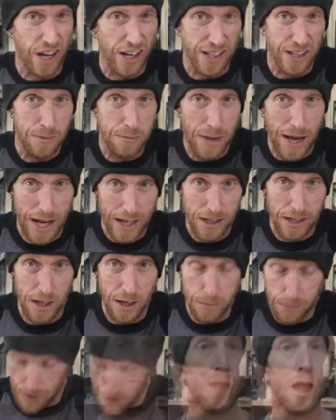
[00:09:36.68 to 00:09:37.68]
tighten it back
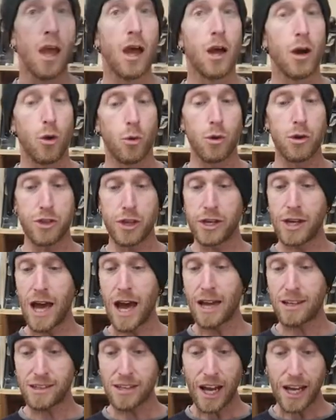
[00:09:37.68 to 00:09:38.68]
up. With the
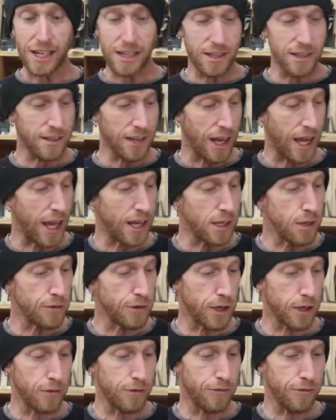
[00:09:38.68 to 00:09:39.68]
knot tightened and you've
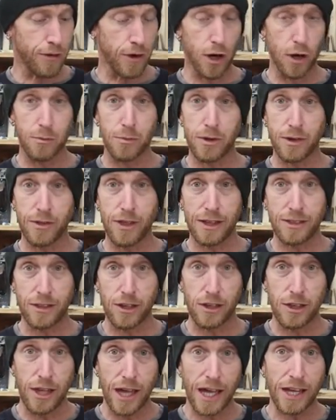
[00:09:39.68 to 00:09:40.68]
confirmed that
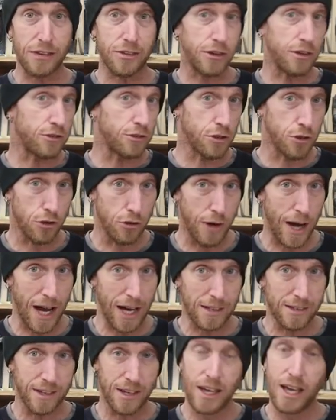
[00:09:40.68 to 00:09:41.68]
the length is
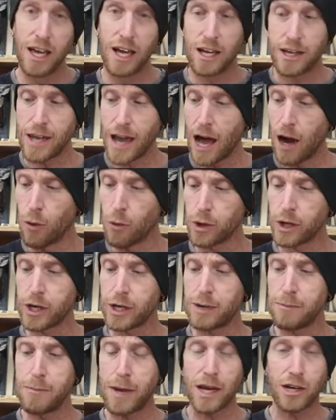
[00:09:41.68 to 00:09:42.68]
correct, now we're
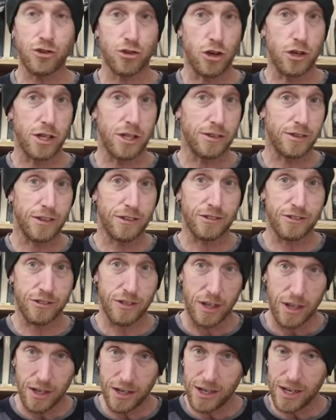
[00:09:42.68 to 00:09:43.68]
going to make sure that
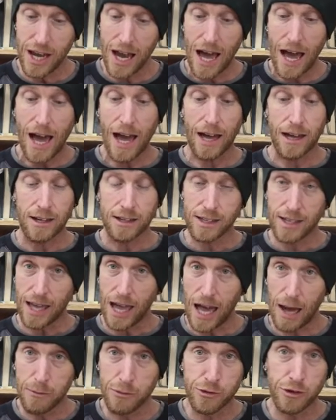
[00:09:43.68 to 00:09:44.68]
this knot
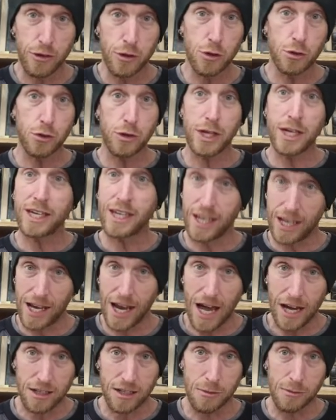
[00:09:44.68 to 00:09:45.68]
absolutely
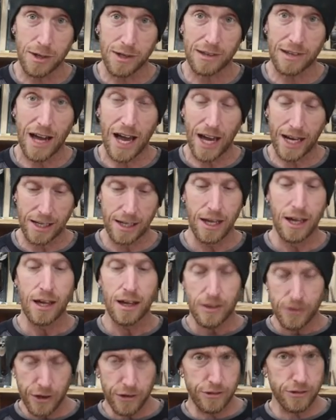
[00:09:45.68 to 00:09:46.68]
cannot come untied.
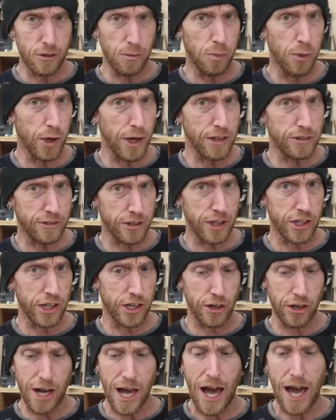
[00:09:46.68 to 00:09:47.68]
This is a pretty
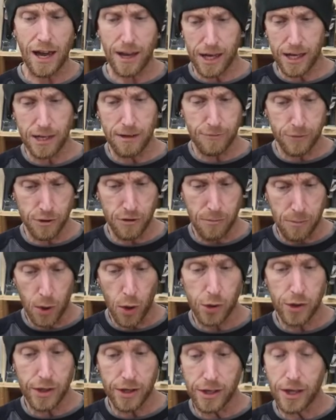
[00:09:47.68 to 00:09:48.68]
secure knot, and if you've
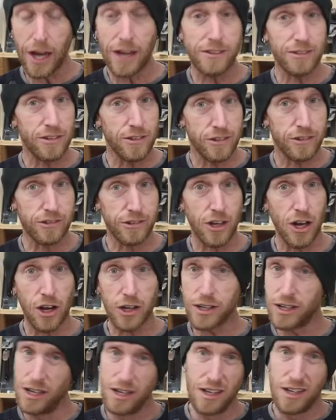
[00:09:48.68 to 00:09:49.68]
pulled it nice and
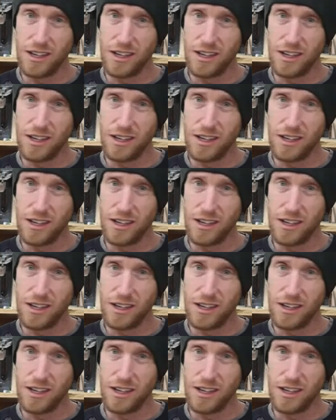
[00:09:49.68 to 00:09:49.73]
snug,